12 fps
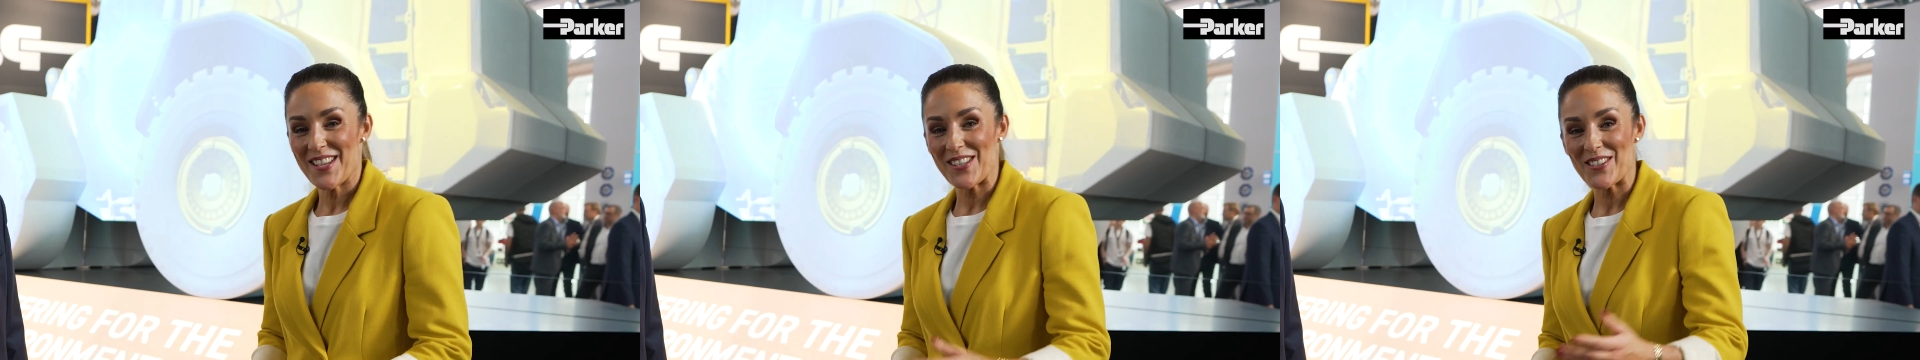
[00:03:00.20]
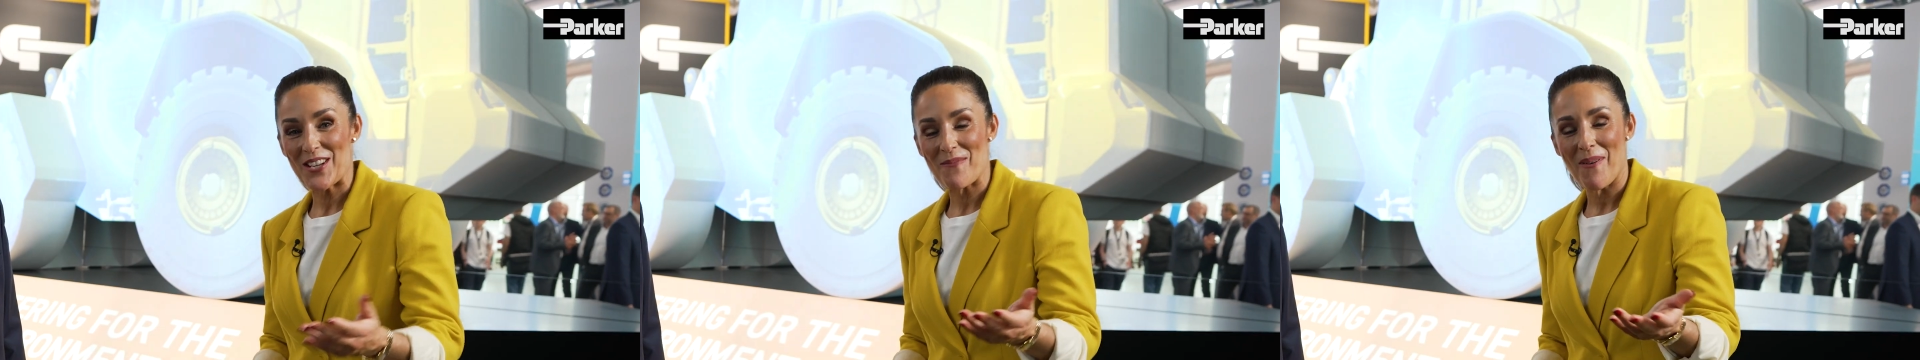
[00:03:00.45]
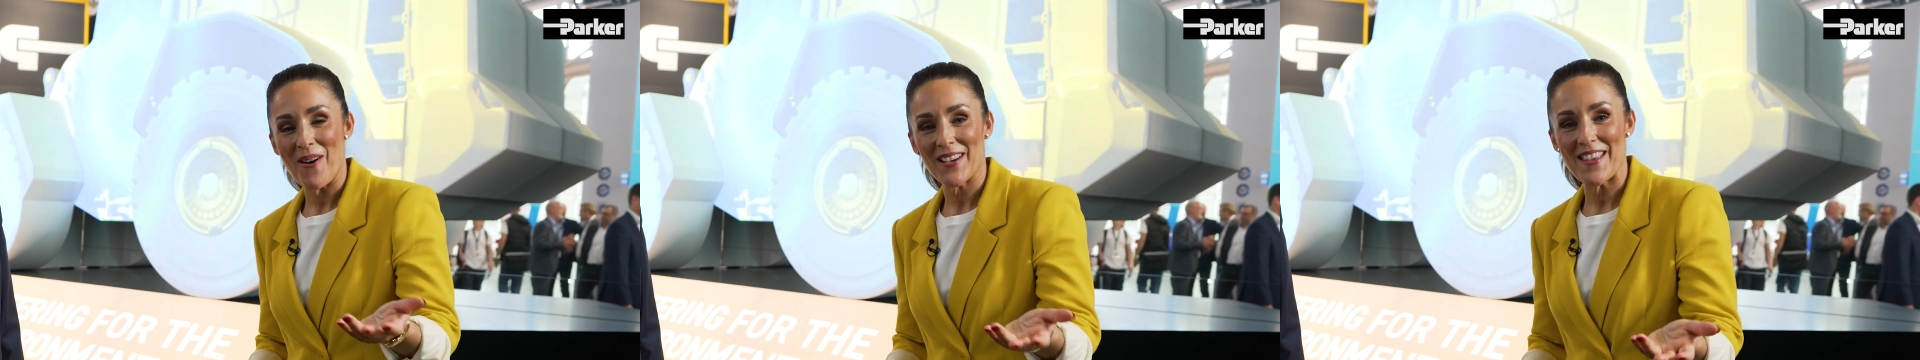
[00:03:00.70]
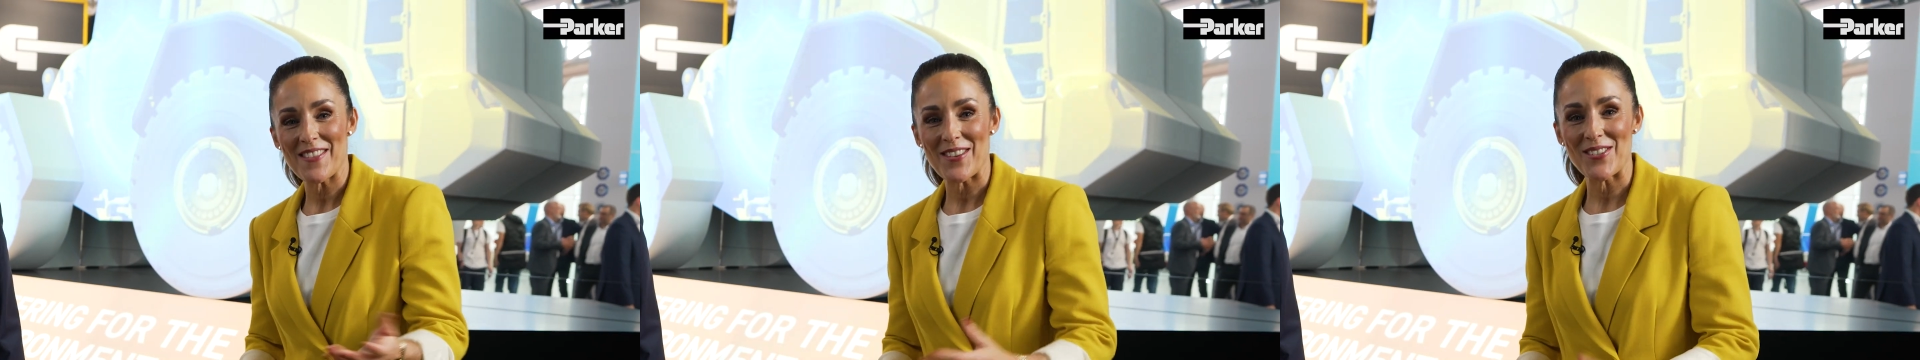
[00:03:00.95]
So, dear
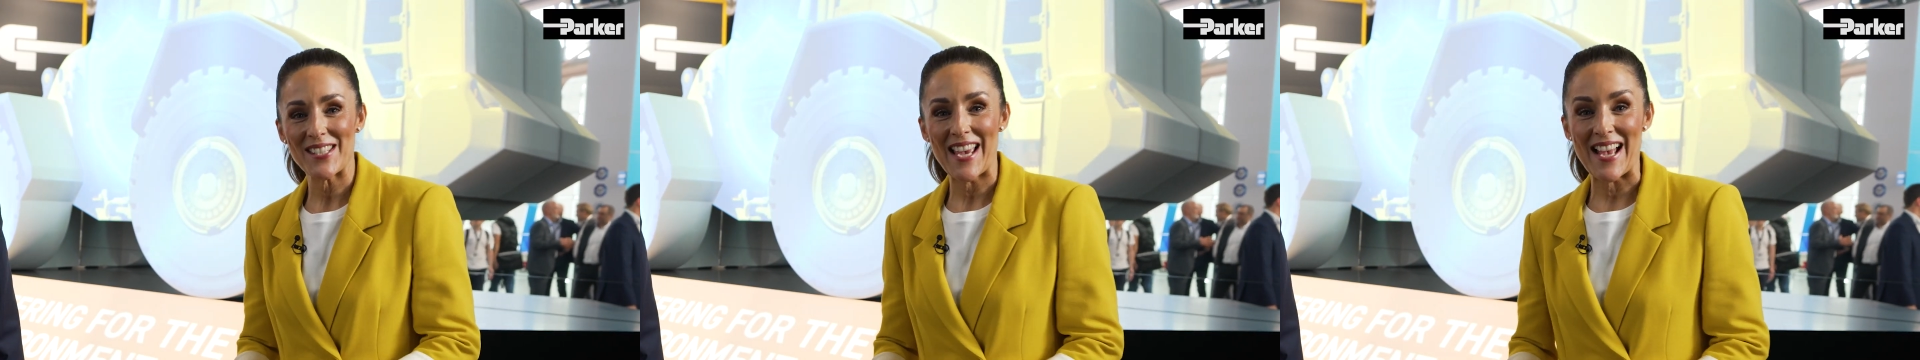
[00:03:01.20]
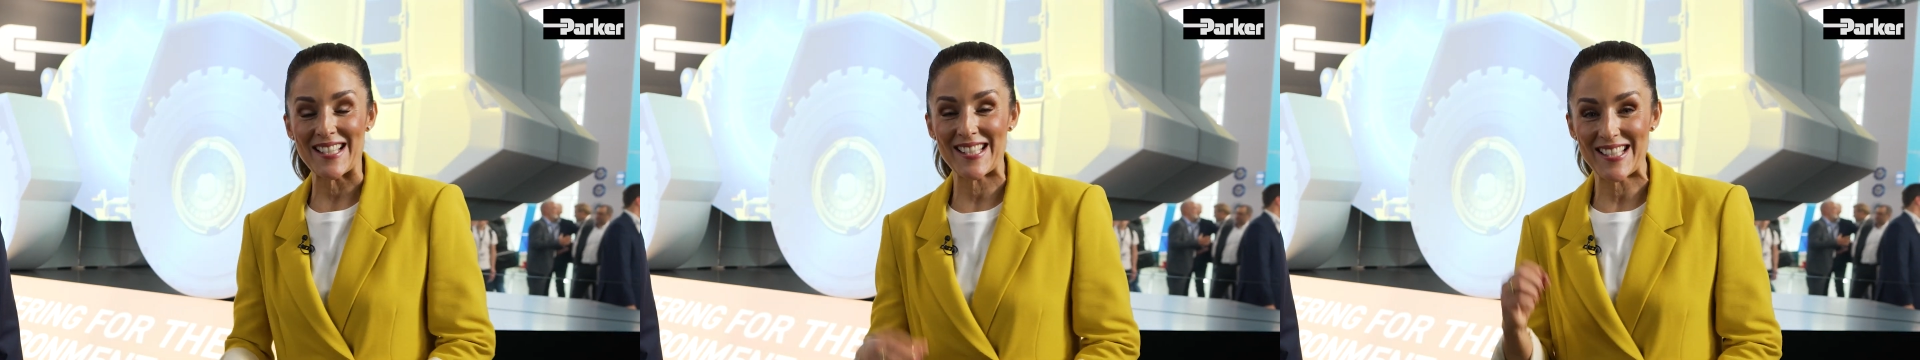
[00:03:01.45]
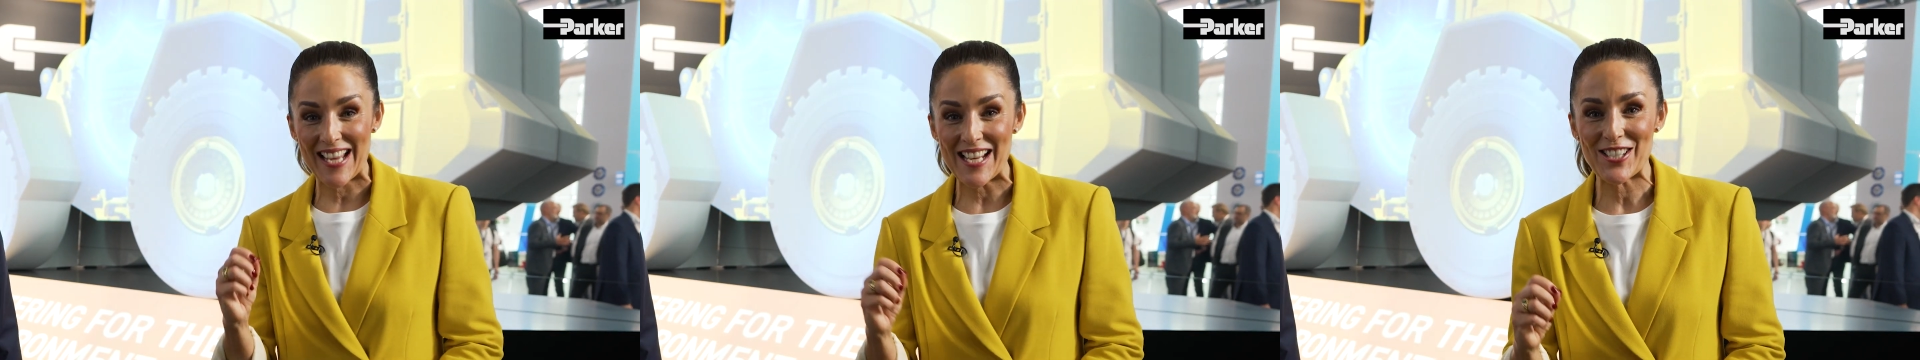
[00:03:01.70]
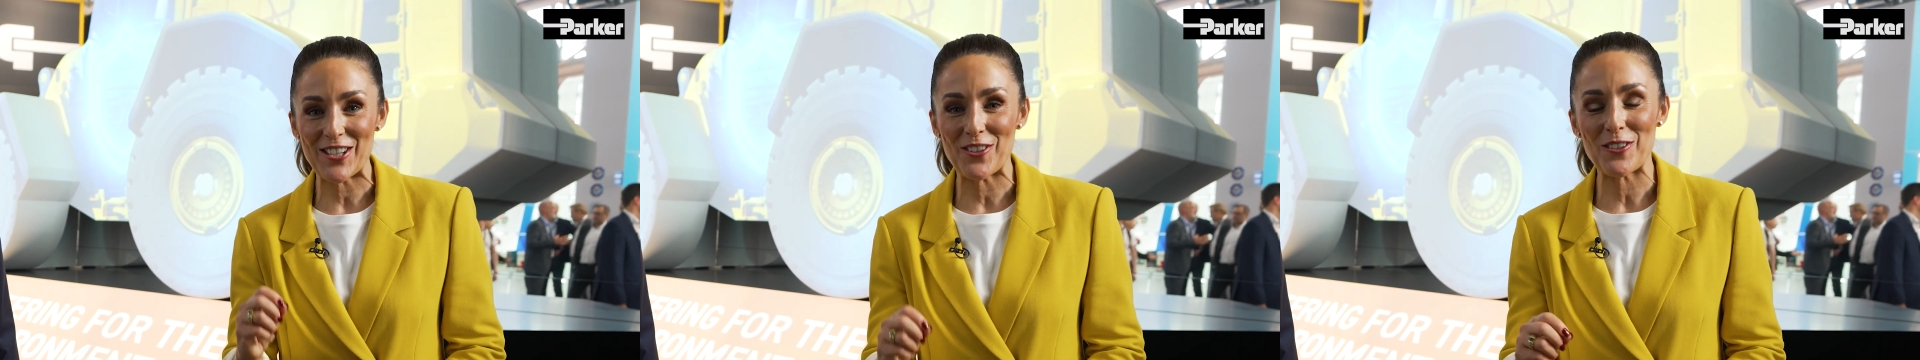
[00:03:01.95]
Parker enthusiasts,
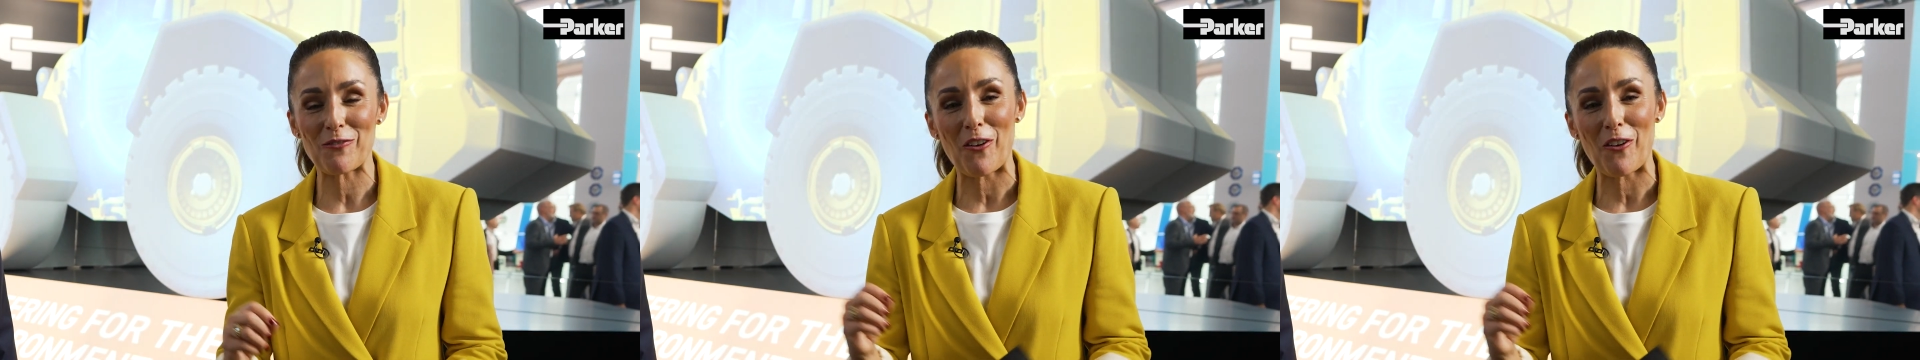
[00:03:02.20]
stay tuned